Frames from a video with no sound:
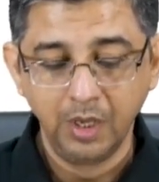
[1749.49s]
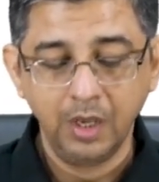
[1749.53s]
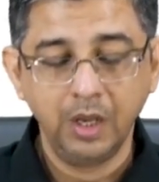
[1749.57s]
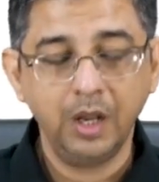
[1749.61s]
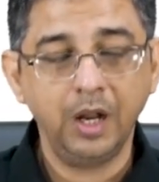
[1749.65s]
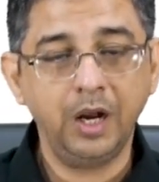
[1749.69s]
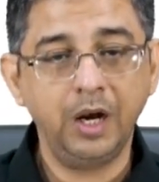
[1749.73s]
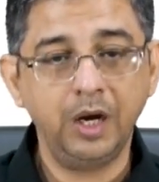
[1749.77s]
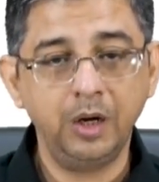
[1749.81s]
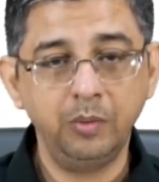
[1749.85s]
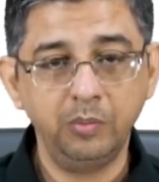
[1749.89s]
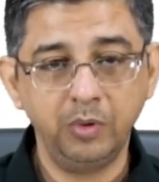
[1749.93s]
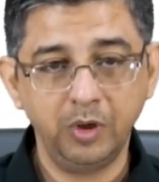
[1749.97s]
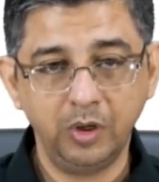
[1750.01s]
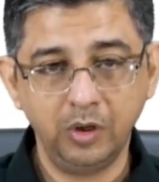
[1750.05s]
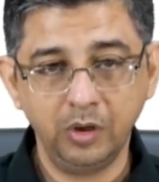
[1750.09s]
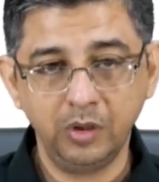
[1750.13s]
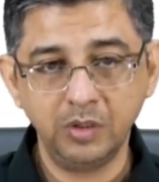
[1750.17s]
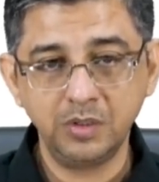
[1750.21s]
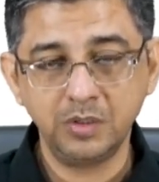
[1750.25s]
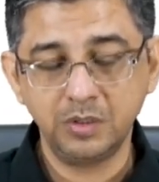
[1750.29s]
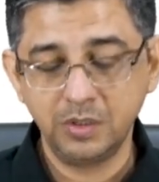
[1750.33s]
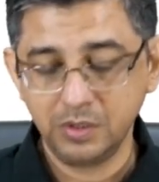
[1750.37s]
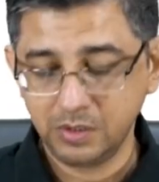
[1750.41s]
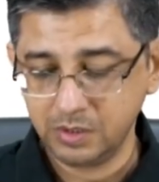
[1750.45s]
And
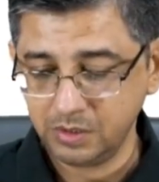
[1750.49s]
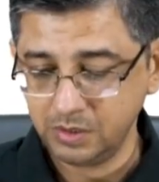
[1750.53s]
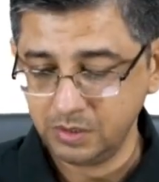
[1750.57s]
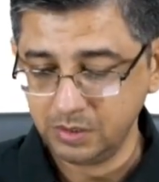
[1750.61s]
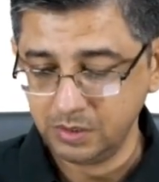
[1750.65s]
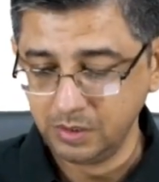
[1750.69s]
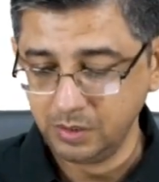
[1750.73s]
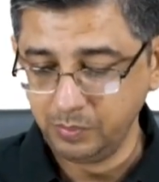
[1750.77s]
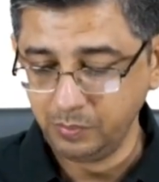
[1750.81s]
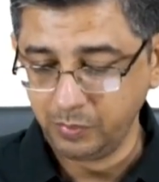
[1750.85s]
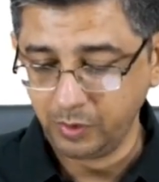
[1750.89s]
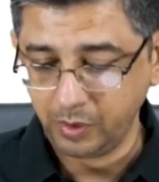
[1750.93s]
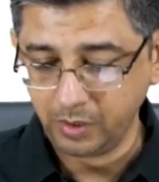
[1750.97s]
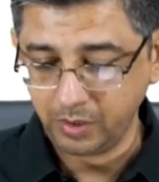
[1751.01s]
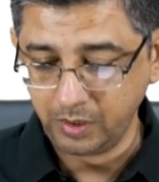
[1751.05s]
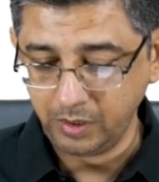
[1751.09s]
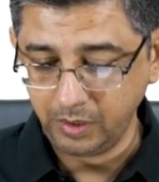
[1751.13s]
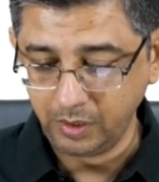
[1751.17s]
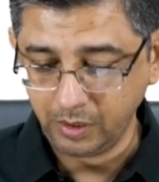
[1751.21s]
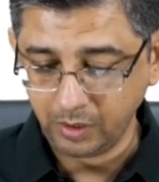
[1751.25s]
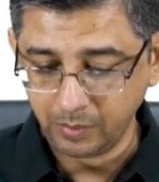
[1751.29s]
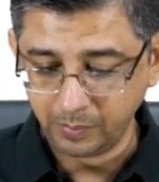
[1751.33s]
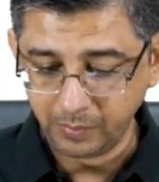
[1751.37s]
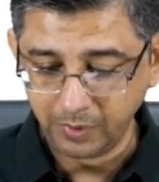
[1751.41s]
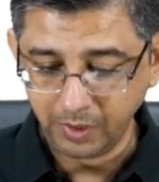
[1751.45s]
because this is an important
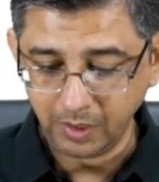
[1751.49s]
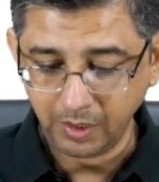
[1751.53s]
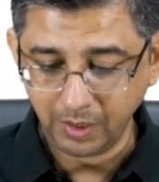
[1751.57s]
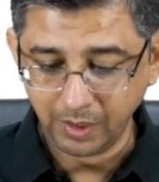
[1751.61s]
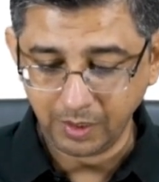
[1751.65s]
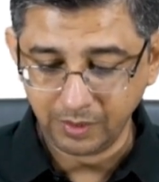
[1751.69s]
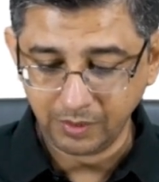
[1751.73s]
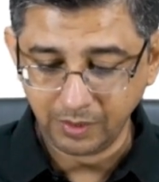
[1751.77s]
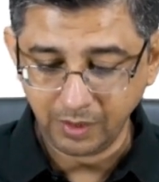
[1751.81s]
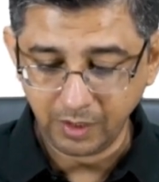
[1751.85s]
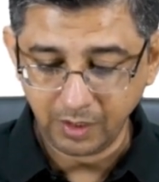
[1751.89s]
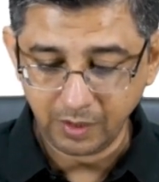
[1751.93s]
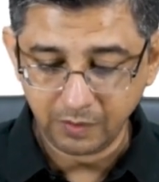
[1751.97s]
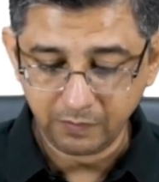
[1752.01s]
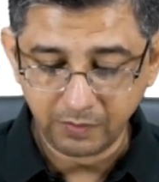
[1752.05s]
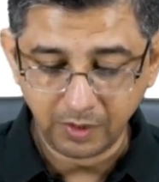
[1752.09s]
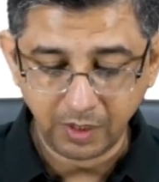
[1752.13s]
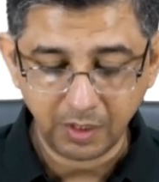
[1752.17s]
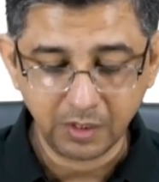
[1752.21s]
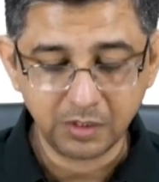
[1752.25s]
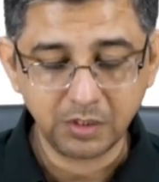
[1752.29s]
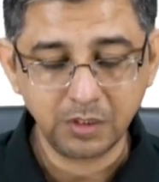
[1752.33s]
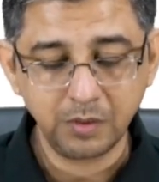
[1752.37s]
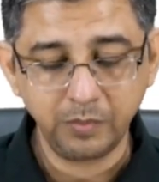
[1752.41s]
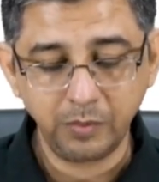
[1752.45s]
topic and they have
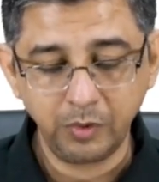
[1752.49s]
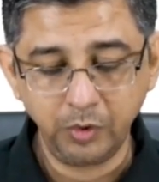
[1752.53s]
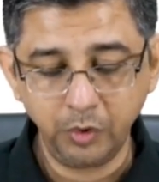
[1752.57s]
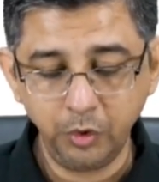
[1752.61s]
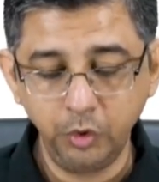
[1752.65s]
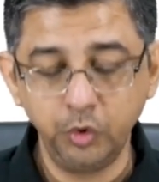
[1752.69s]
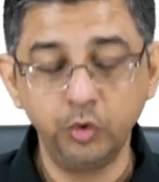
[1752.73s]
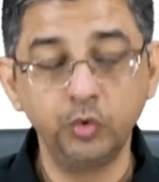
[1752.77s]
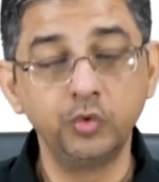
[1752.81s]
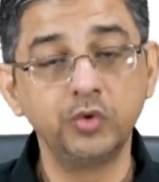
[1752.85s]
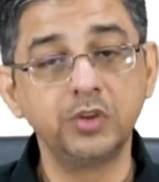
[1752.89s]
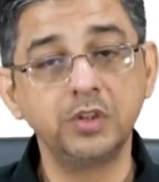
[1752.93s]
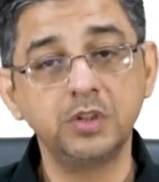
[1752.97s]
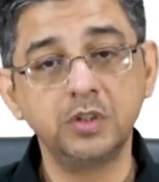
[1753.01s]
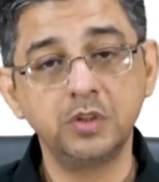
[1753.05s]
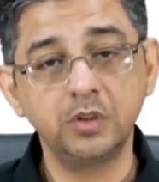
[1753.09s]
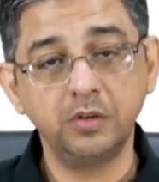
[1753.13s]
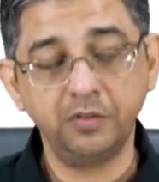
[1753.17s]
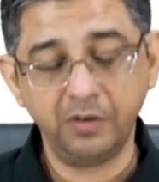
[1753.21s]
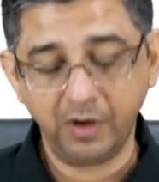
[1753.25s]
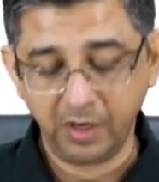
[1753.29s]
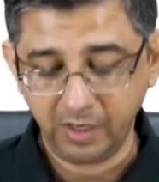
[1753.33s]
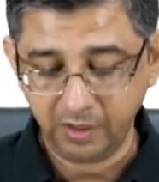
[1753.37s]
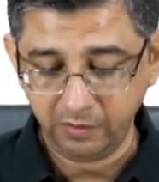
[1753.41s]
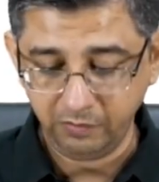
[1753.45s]
asked about uses of
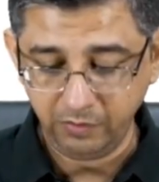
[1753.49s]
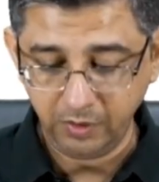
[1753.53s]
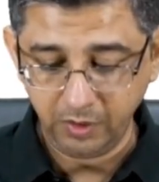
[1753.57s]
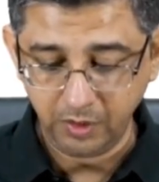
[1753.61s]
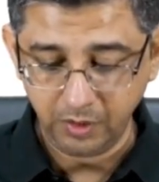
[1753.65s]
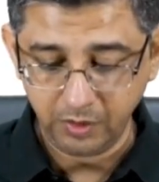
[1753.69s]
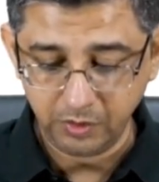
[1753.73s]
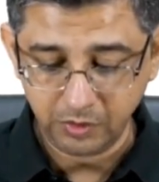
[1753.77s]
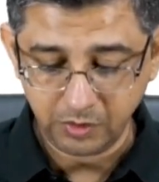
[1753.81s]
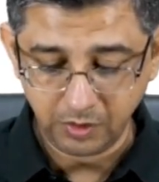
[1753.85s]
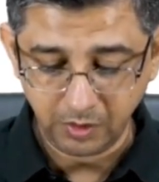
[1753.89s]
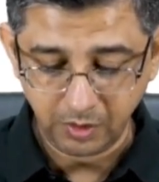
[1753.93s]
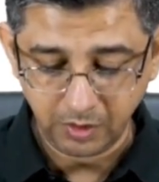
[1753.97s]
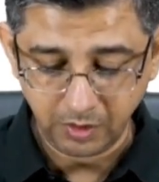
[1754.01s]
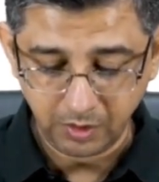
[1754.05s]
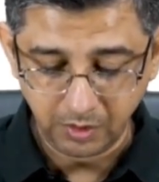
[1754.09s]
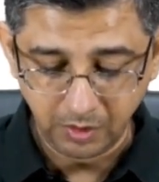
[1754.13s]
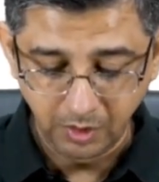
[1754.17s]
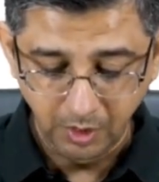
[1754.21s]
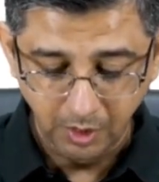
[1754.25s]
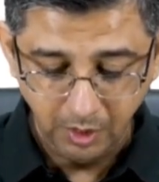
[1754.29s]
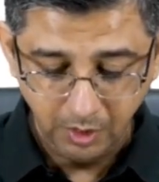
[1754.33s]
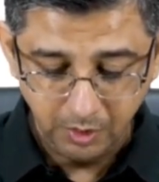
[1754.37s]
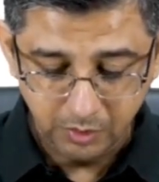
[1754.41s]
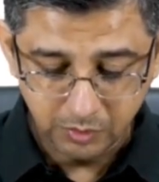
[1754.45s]
IV insulin,
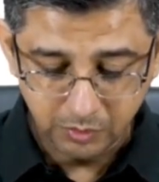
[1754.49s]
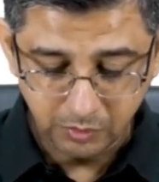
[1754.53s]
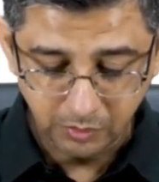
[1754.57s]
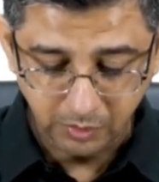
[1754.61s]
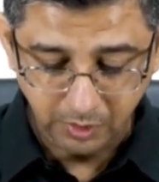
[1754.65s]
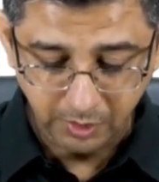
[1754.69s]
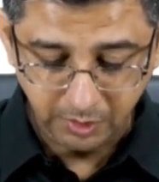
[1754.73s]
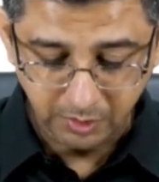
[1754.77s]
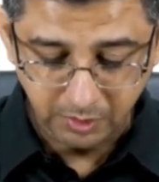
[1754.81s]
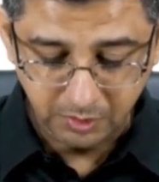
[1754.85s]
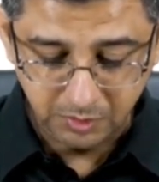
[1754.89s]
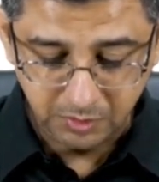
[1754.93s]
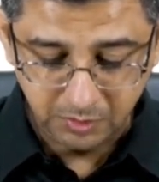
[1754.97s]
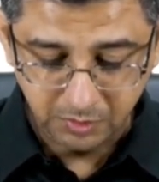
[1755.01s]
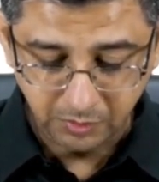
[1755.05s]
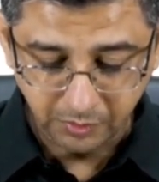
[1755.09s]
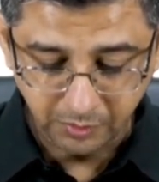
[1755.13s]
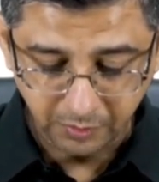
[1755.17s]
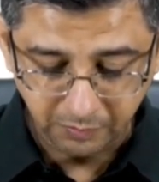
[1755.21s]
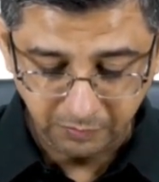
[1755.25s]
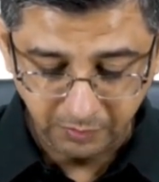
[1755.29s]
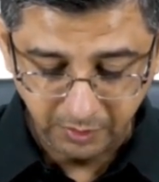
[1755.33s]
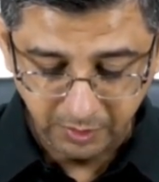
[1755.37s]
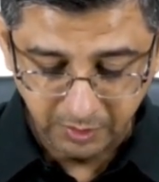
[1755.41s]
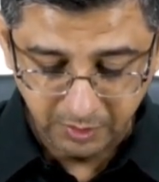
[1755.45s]
so let us
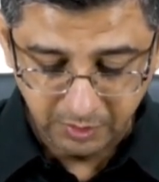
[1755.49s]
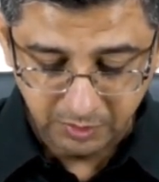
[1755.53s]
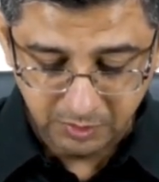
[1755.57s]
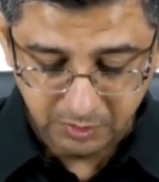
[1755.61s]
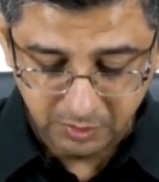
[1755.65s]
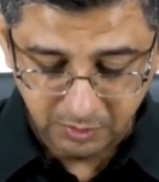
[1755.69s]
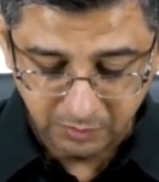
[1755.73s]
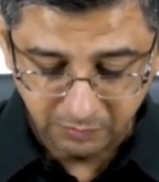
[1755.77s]
revise.